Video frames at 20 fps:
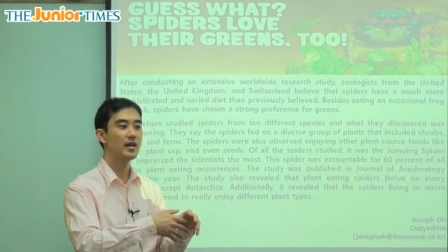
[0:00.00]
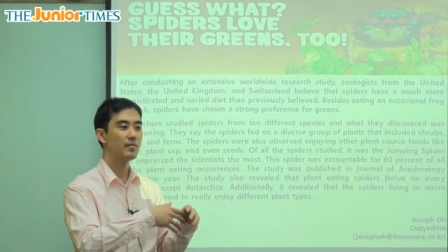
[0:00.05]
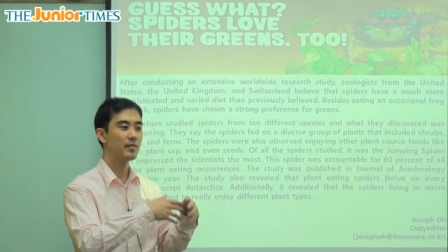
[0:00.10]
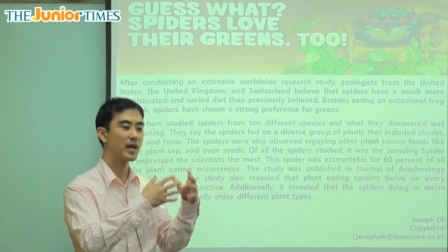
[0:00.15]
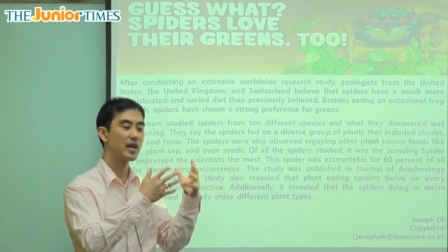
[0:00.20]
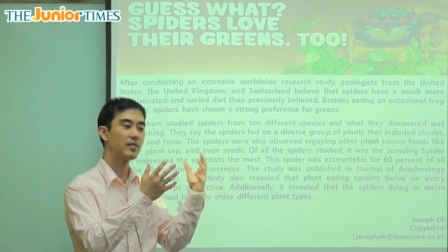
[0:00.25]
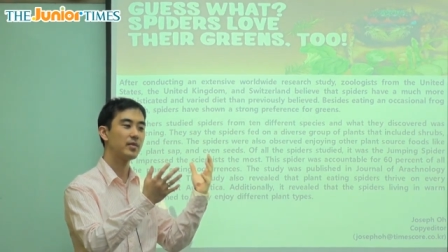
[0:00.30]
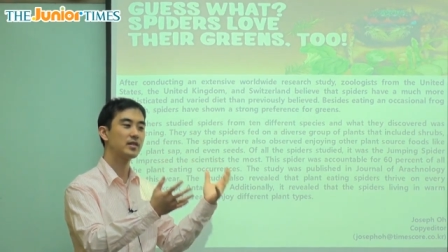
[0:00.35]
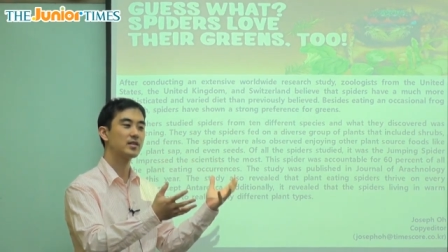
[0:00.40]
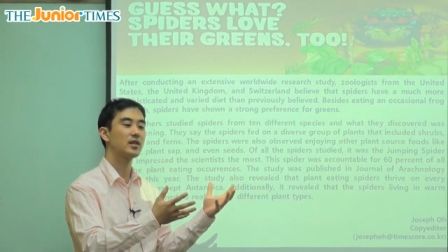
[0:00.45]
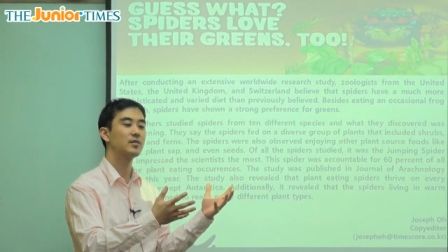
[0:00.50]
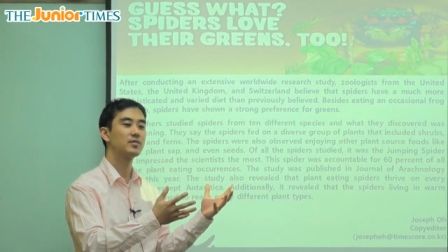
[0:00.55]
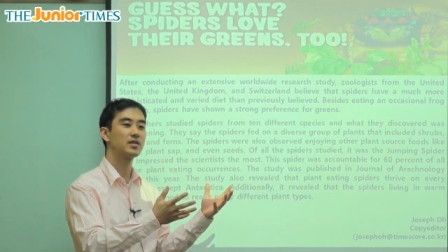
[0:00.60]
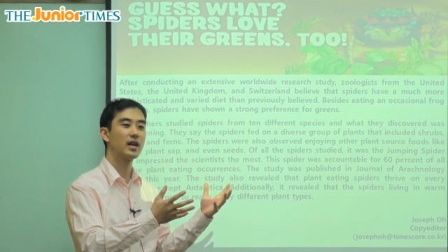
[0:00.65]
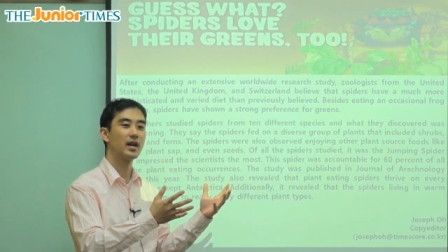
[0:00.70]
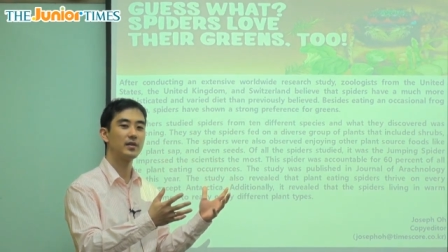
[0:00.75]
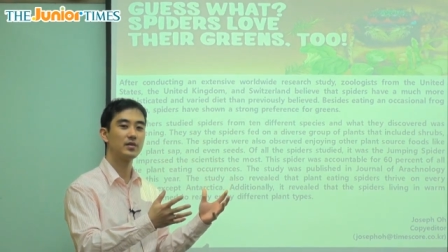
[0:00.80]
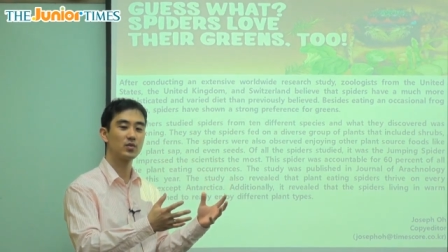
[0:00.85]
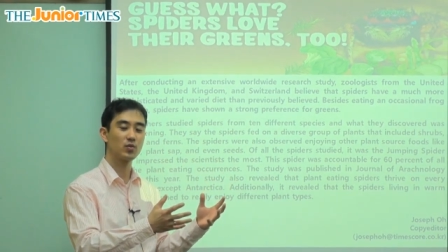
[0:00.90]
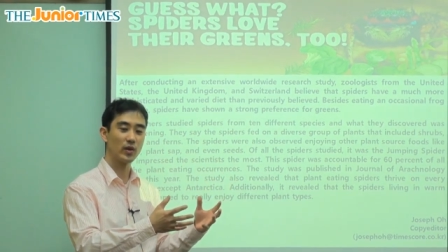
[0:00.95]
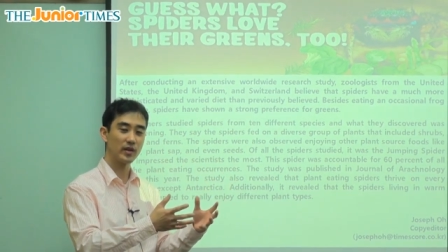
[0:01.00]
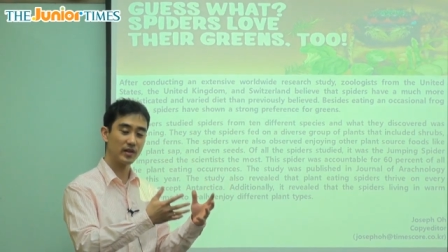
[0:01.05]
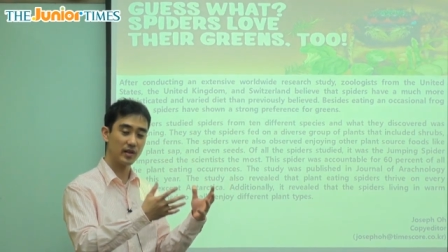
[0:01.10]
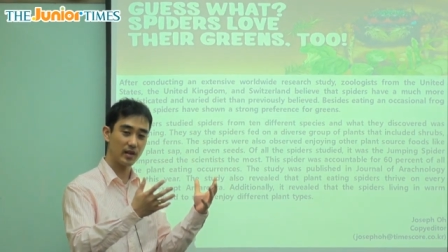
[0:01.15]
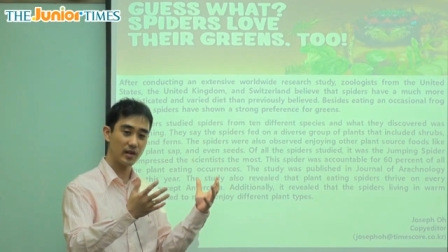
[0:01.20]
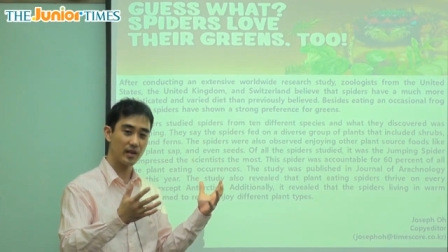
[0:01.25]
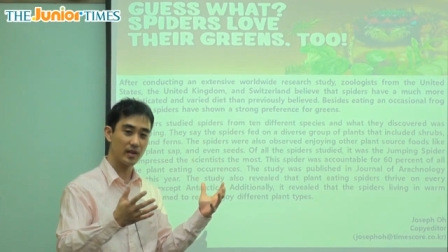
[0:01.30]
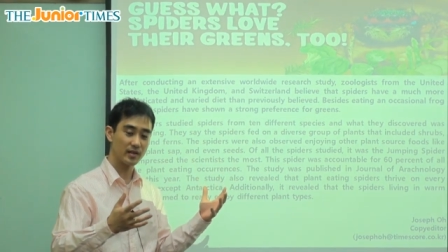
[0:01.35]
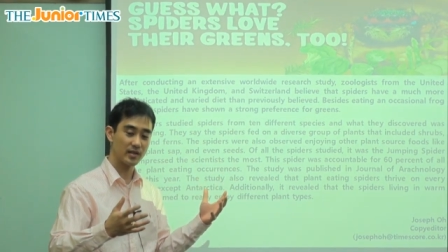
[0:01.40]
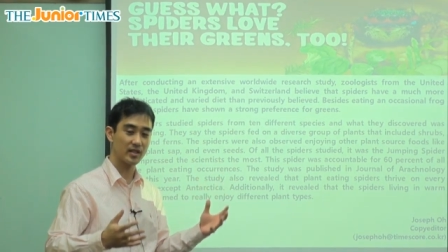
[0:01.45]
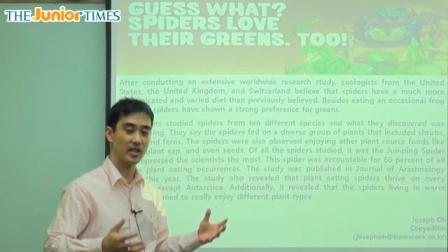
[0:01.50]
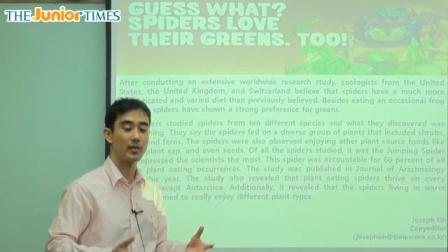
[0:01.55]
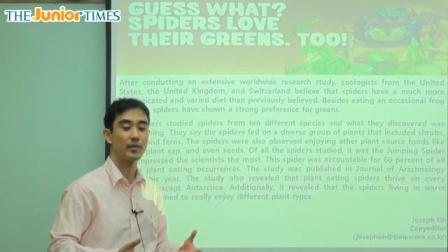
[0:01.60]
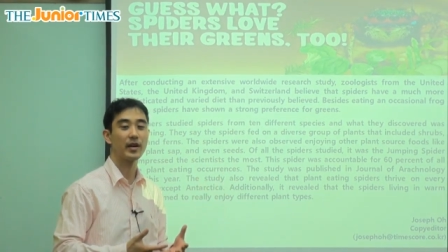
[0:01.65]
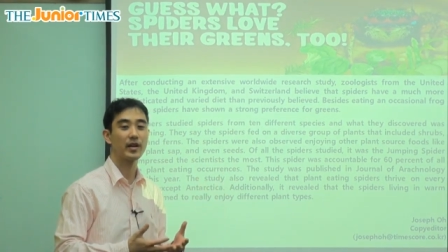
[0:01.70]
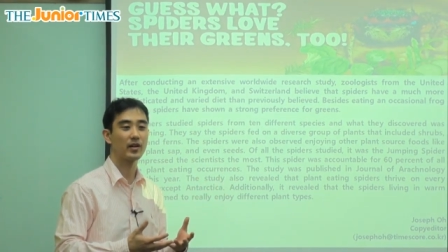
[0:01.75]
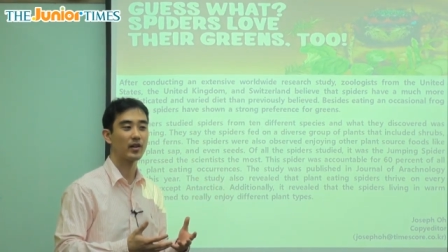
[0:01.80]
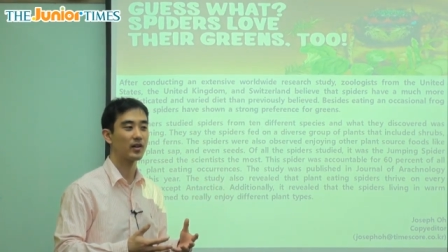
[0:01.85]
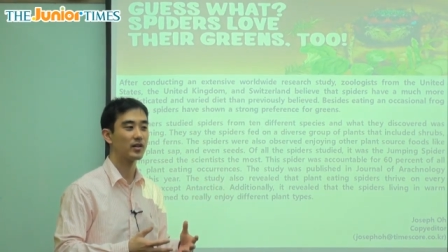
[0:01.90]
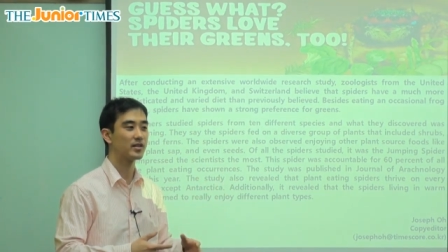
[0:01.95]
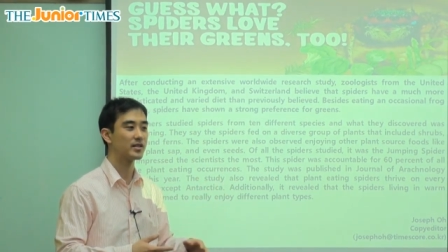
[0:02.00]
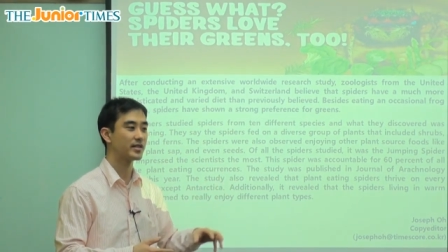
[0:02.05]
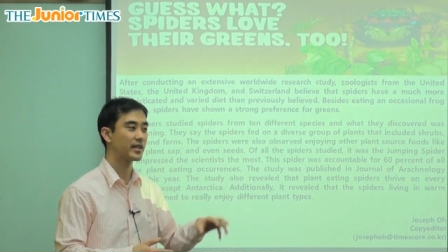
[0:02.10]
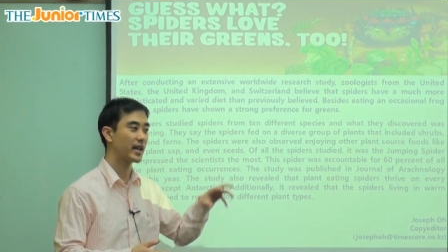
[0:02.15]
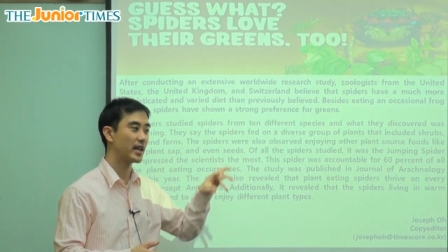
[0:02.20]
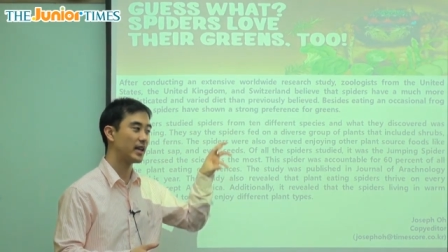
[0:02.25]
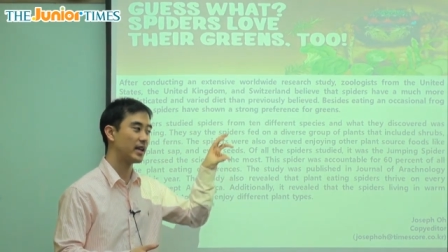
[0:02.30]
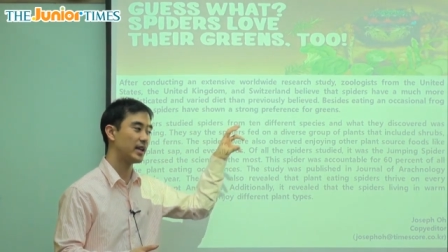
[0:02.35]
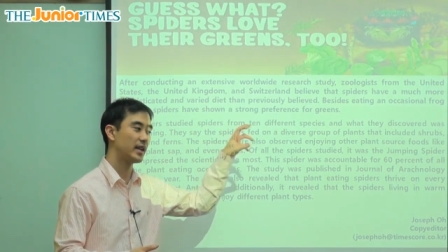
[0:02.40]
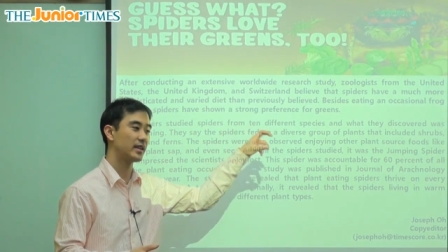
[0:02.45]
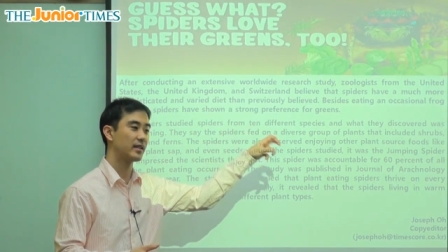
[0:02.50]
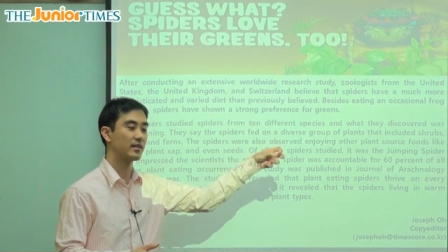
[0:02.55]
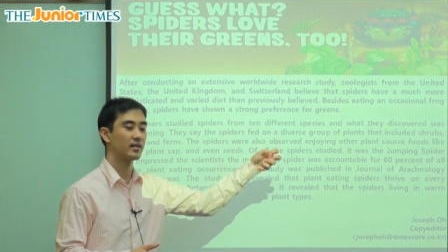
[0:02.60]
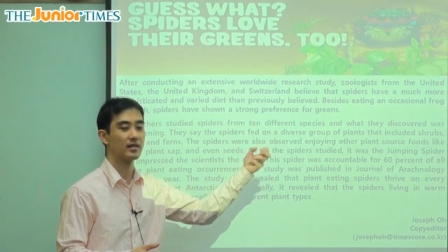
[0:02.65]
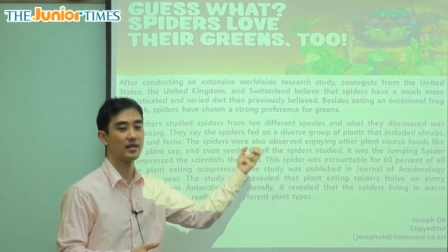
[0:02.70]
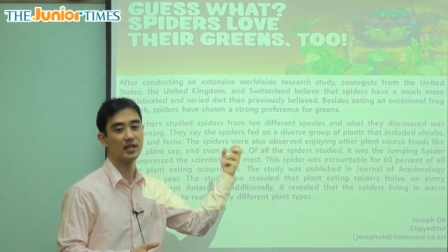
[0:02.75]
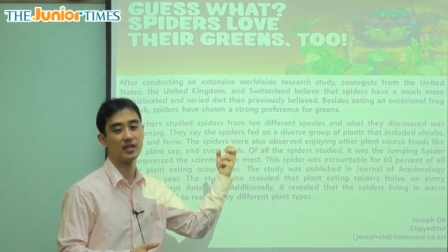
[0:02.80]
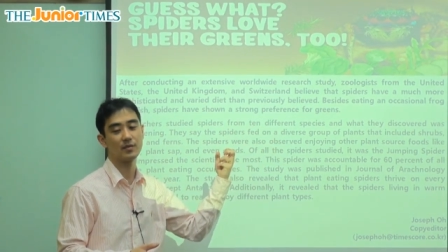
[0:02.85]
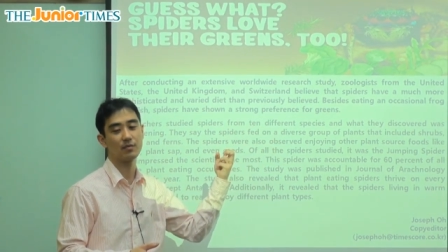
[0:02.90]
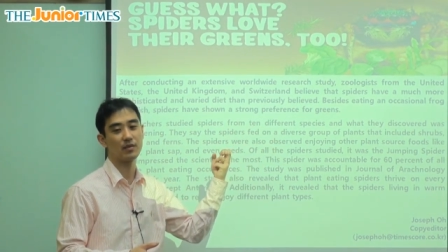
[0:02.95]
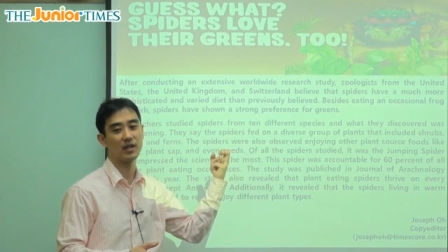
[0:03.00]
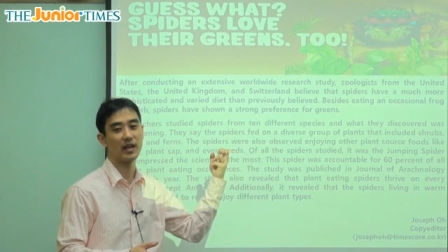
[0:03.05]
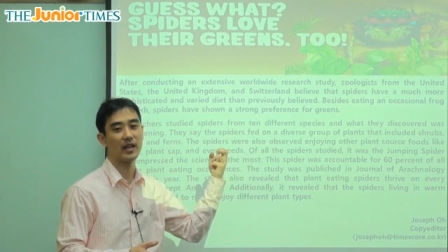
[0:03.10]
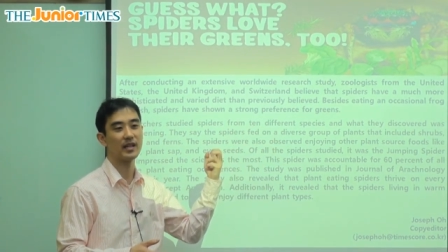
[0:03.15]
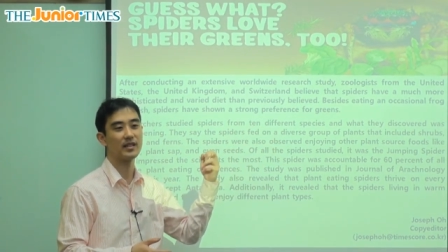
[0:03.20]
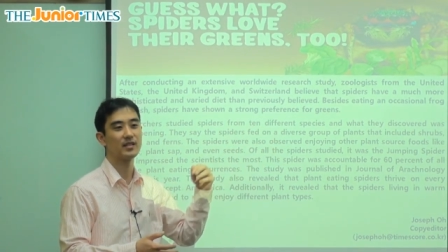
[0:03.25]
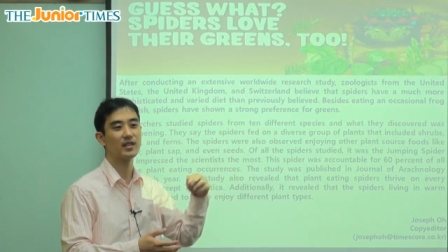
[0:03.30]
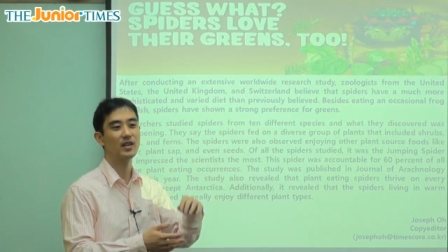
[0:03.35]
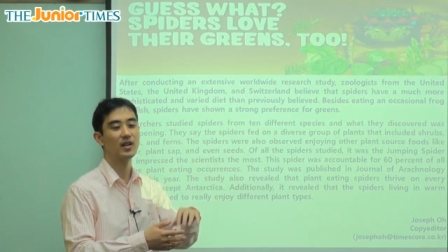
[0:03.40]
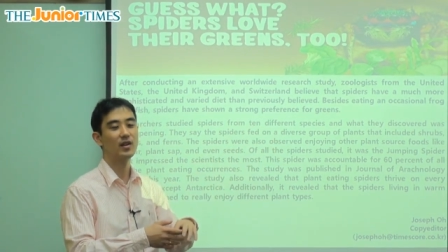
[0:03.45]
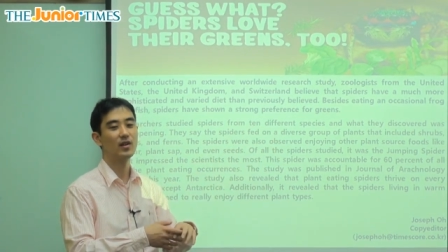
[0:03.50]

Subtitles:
Maybe sometimes when their stomach hurts, they eat this plant.